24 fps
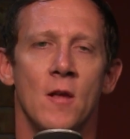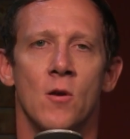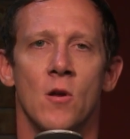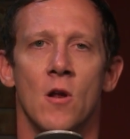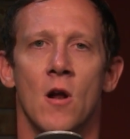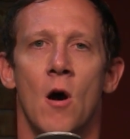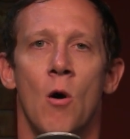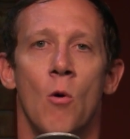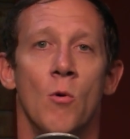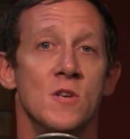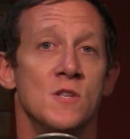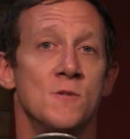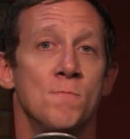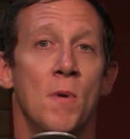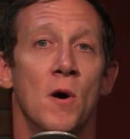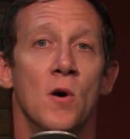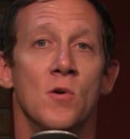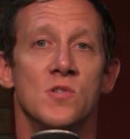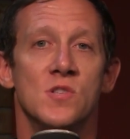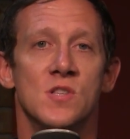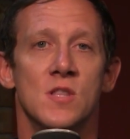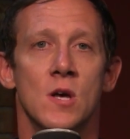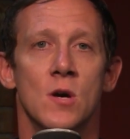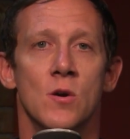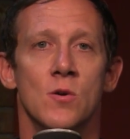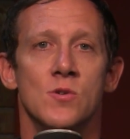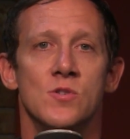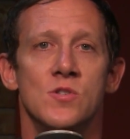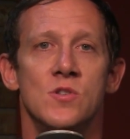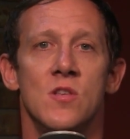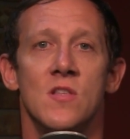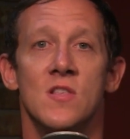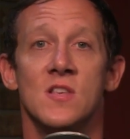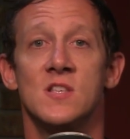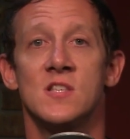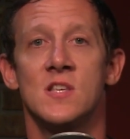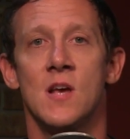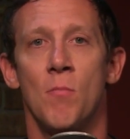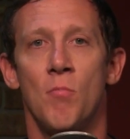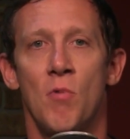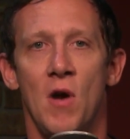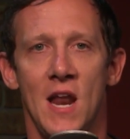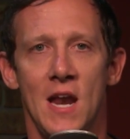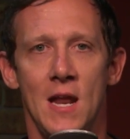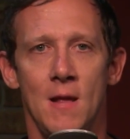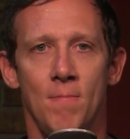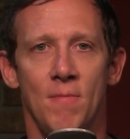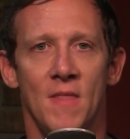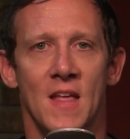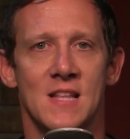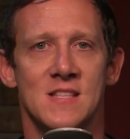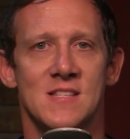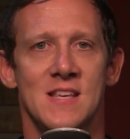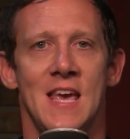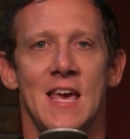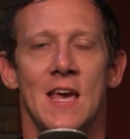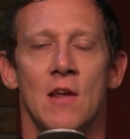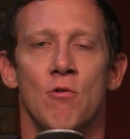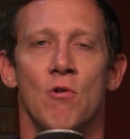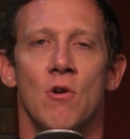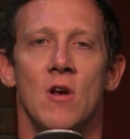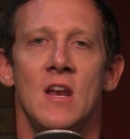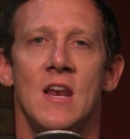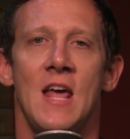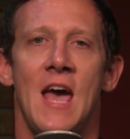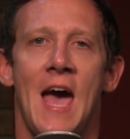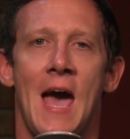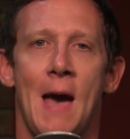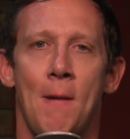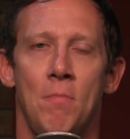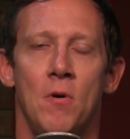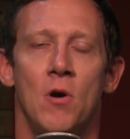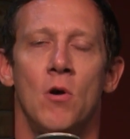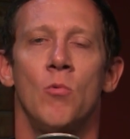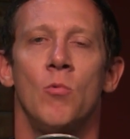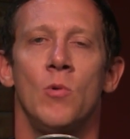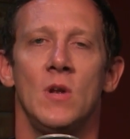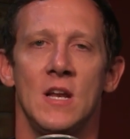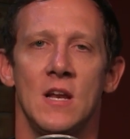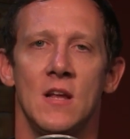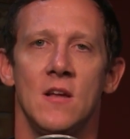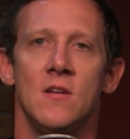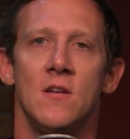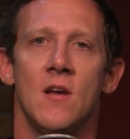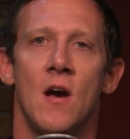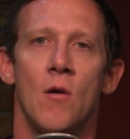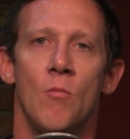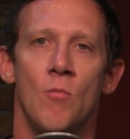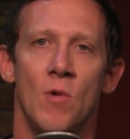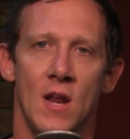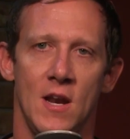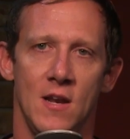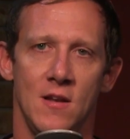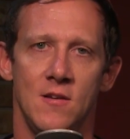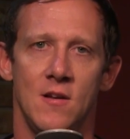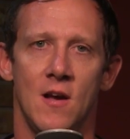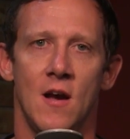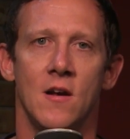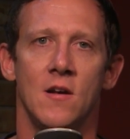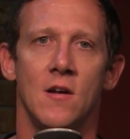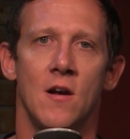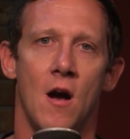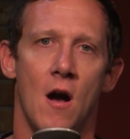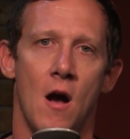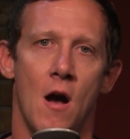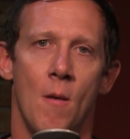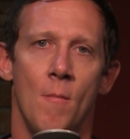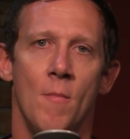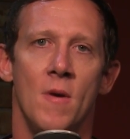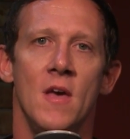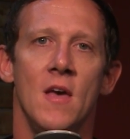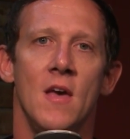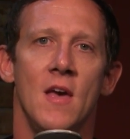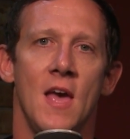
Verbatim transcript: can always post those to the subreddit. That's androidapparena.reddit.com.